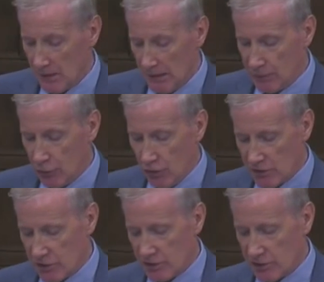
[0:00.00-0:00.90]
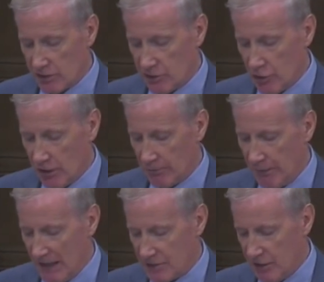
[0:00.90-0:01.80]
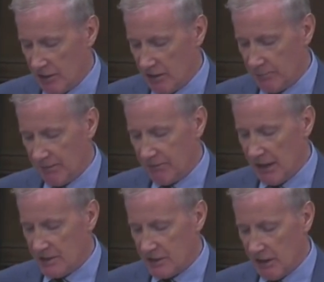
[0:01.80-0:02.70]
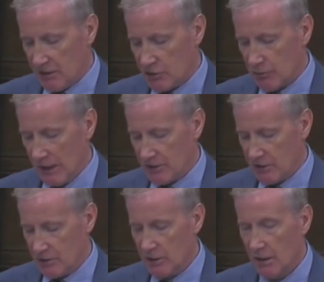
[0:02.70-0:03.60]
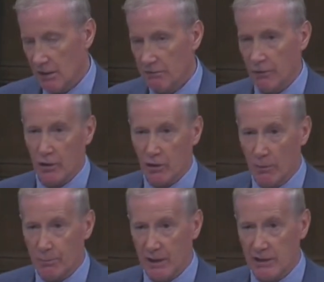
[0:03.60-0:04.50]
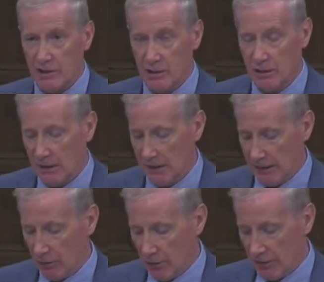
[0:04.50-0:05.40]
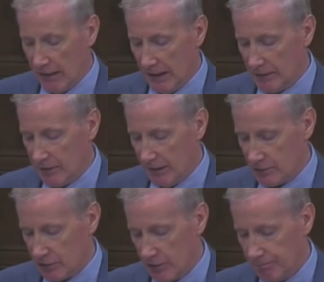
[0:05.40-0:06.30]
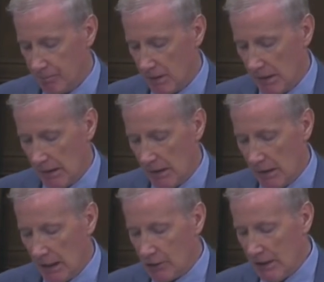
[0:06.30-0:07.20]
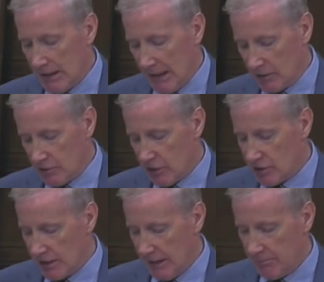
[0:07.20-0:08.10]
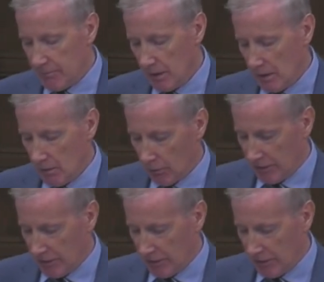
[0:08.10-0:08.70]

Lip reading: In two instances during the past year, there have been very serious questions for the corporation in Northern Ireland to answer. A green energy scheme with